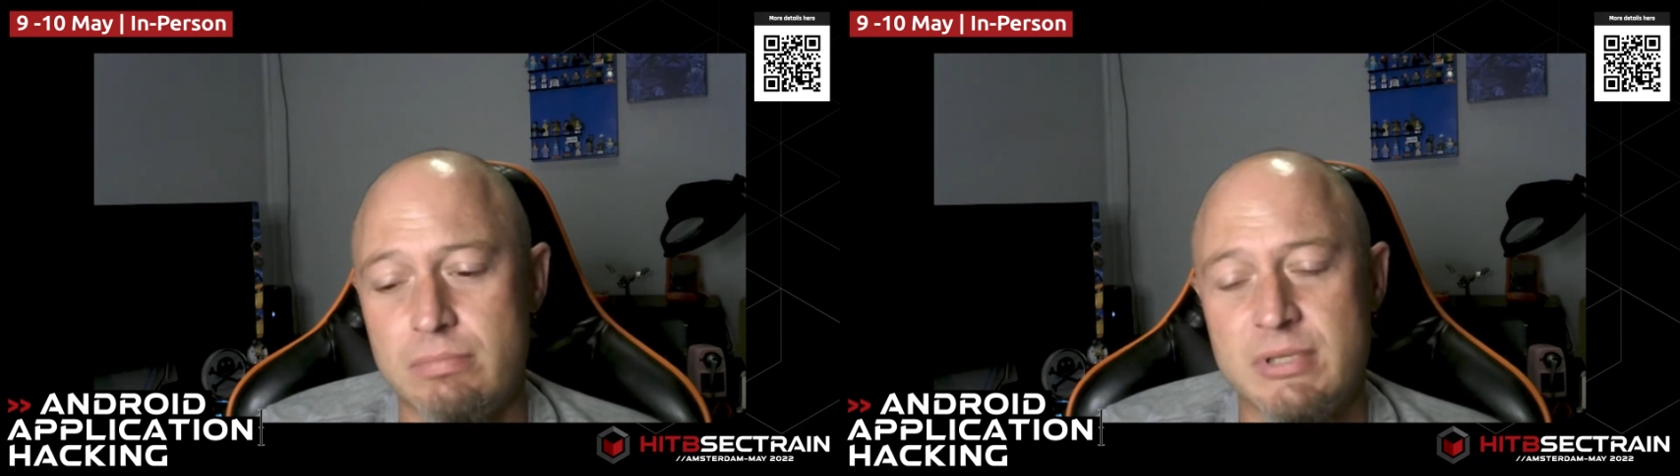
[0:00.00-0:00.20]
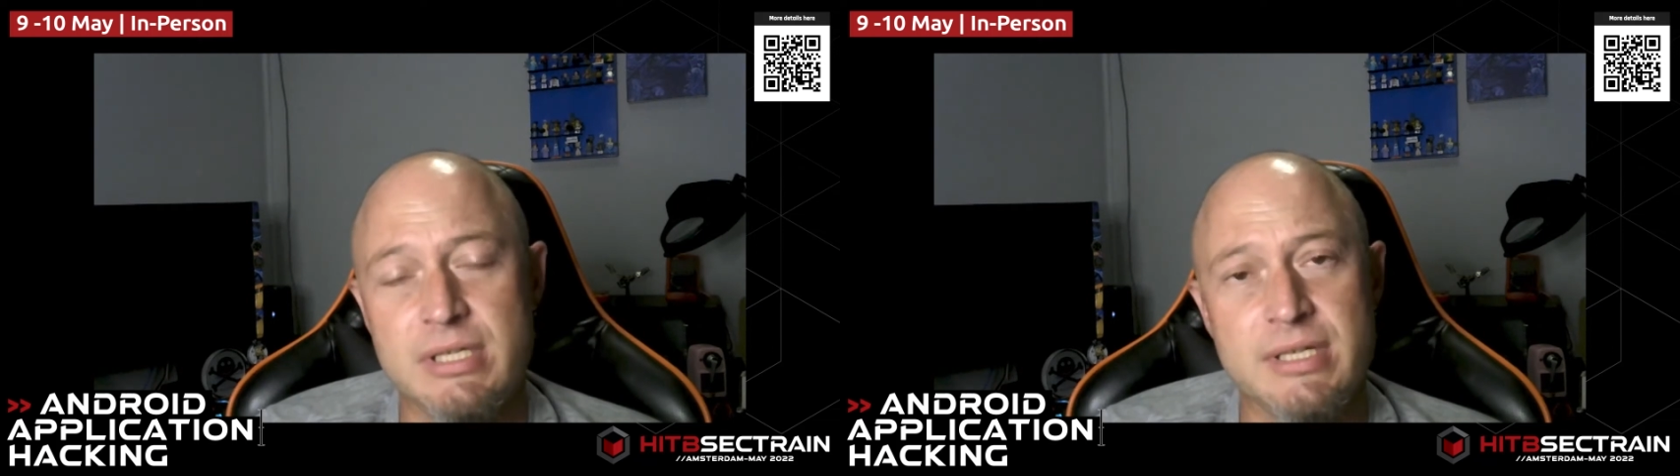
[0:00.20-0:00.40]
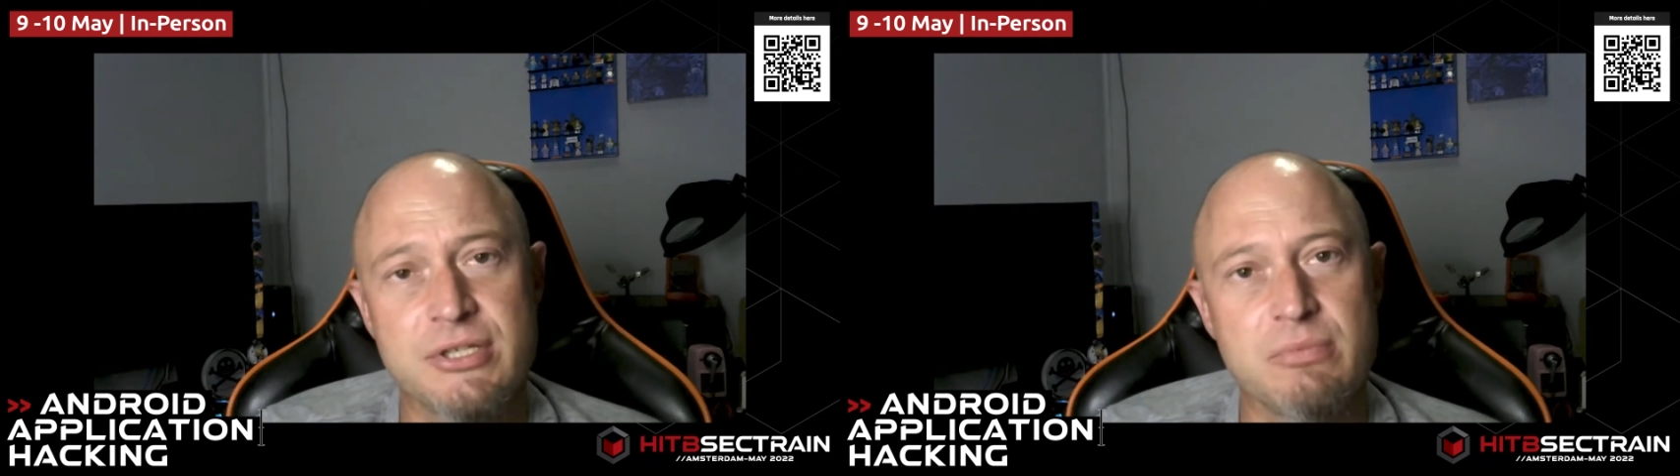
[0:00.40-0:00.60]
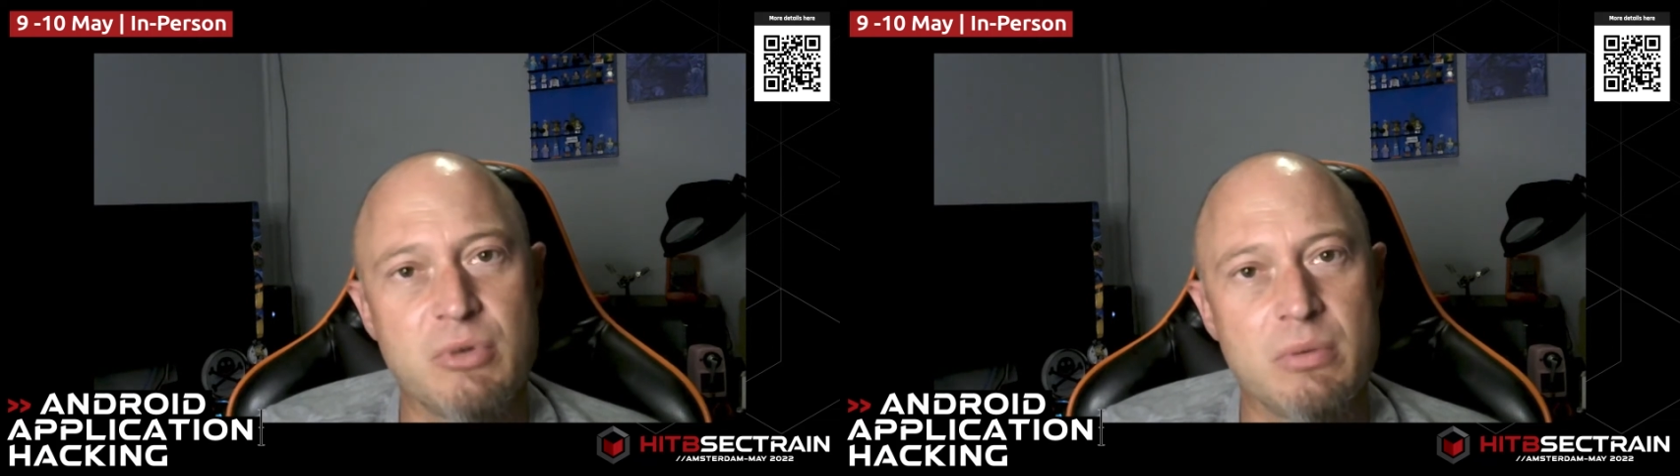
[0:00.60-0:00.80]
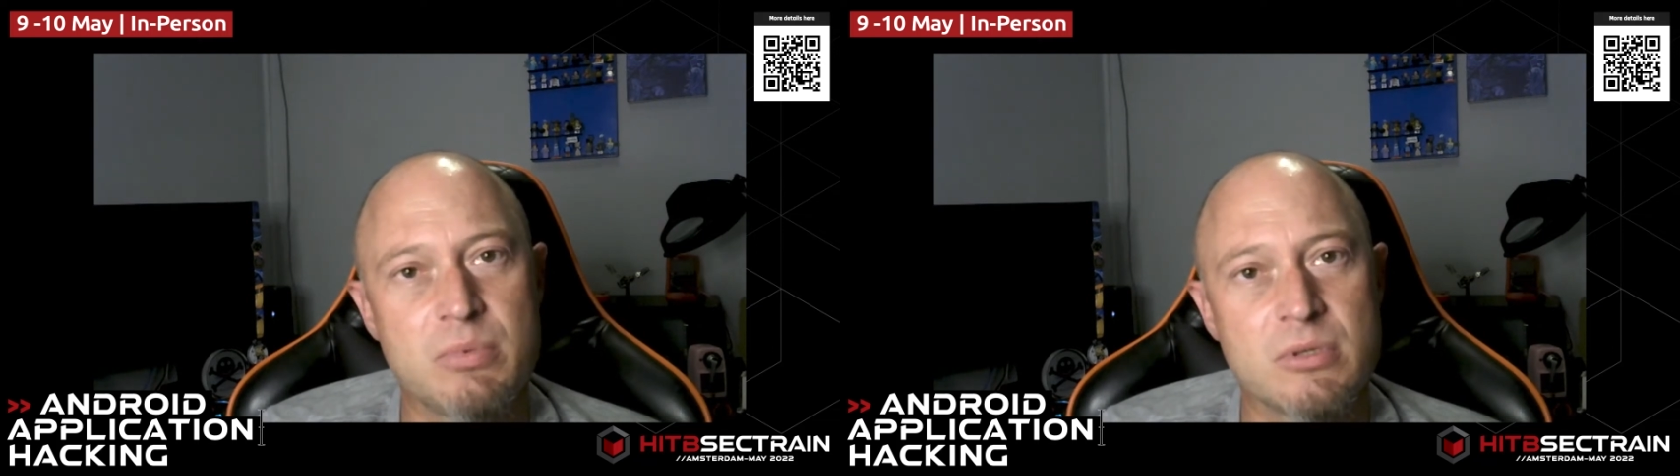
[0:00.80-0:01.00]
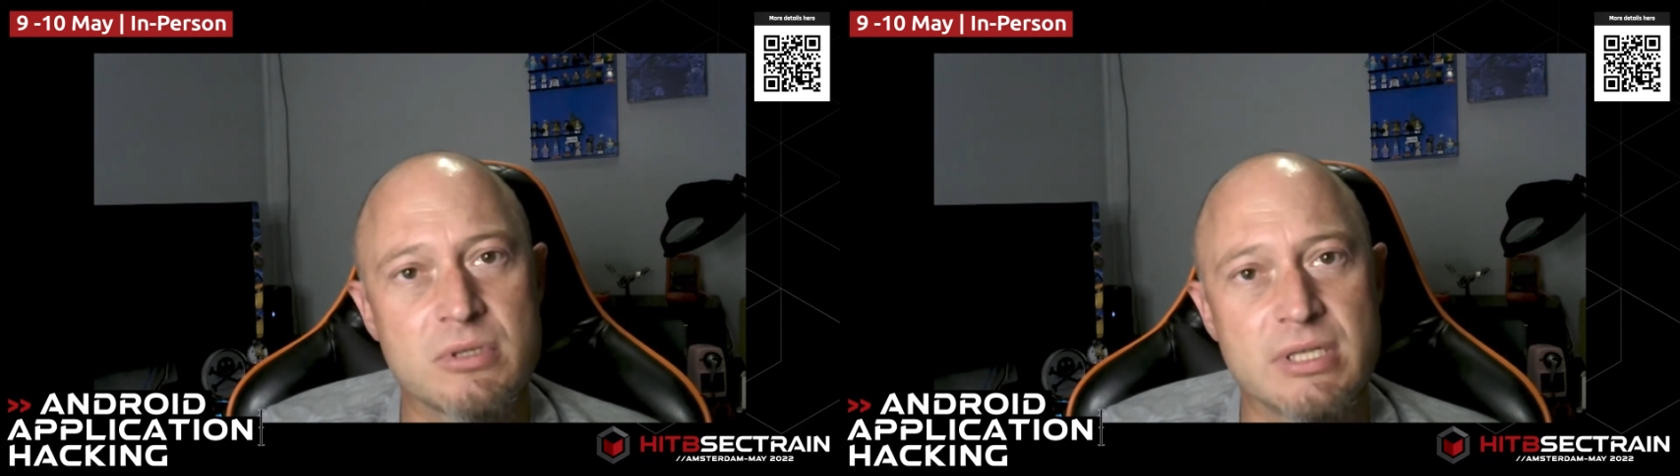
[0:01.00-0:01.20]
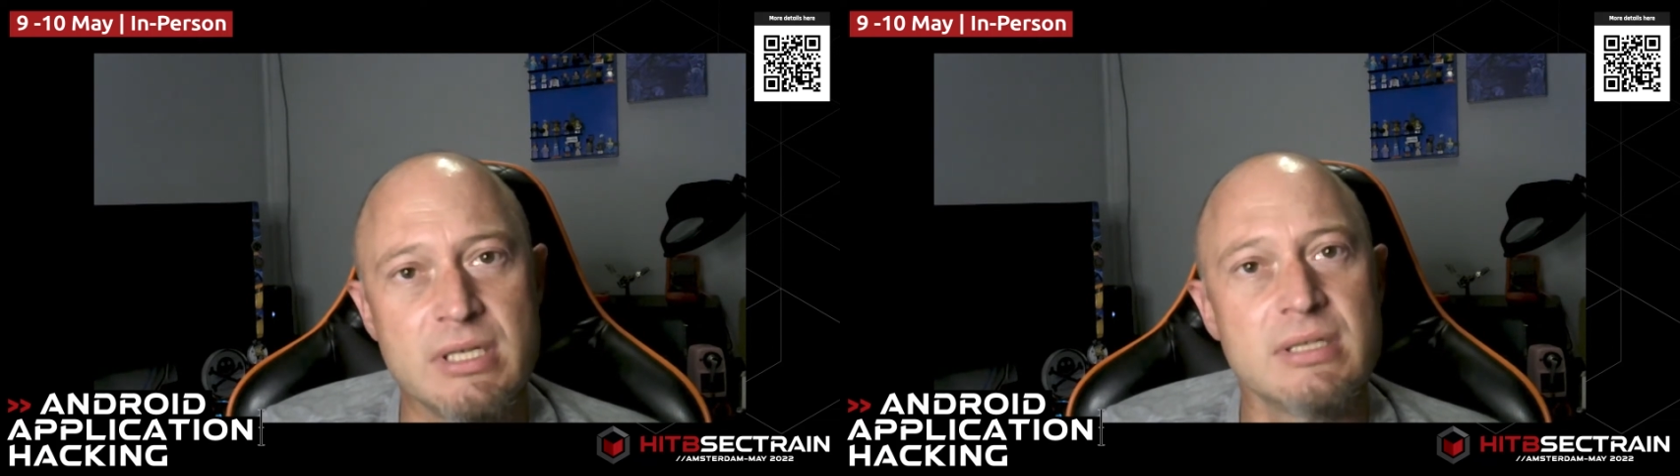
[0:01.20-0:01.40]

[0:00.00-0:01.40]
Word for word: detection bypassing,